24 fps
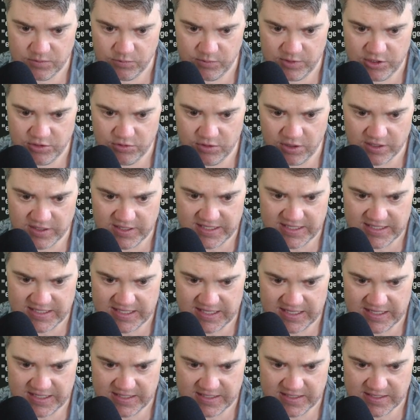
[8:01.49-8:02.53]
We do all these
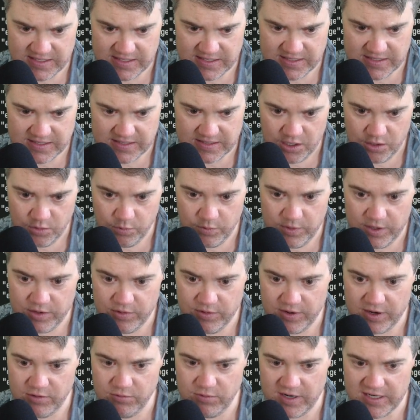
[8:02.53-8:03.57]
things. We
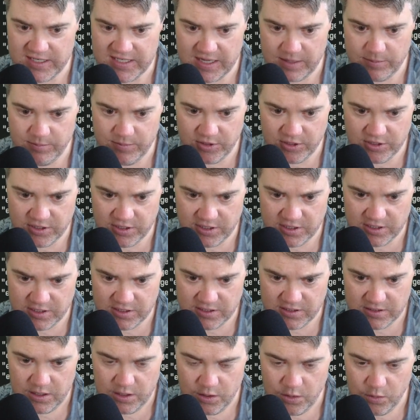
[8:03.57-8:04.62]
create a runtime builder.
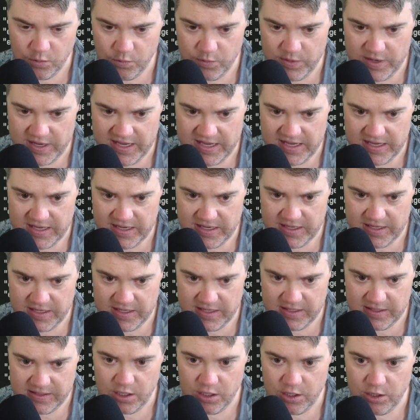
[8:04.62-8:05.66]

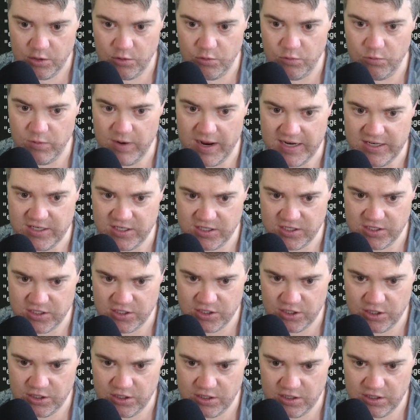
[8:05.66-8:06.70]
We
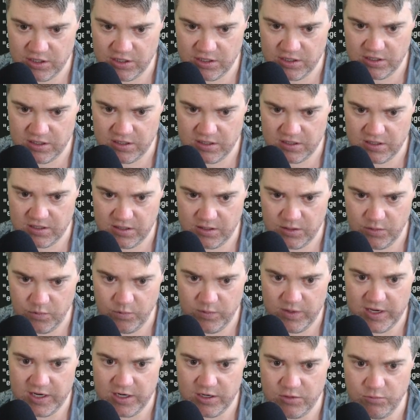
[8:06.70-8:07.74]
register
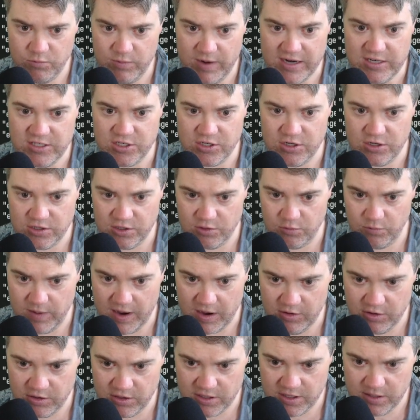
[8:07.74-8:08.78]
the
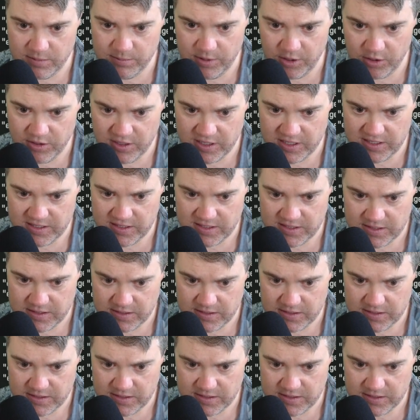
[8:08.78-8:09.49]
router component.